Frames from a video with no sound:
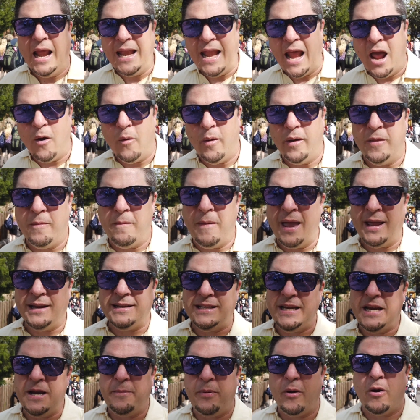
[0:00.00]
Now, when the Mad
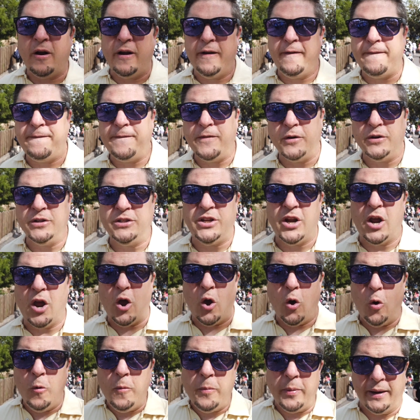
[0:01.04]
Tea Party first
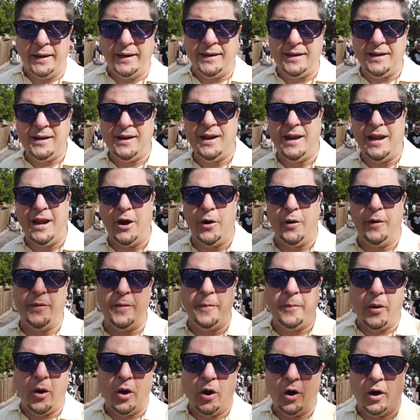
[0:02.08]
opened here at
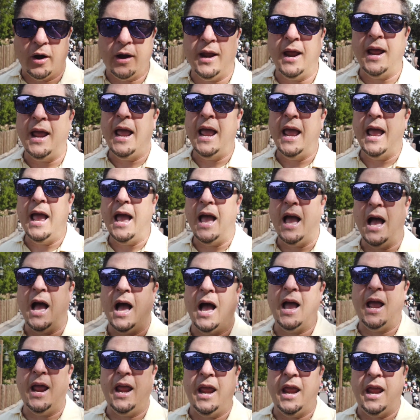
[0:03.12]
the park,
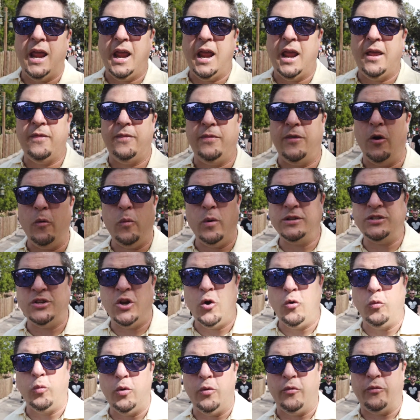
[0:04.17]
there was
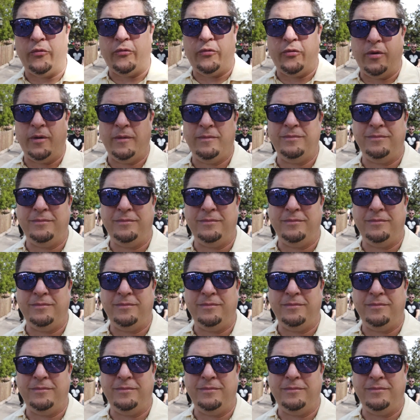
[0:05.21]
no roof.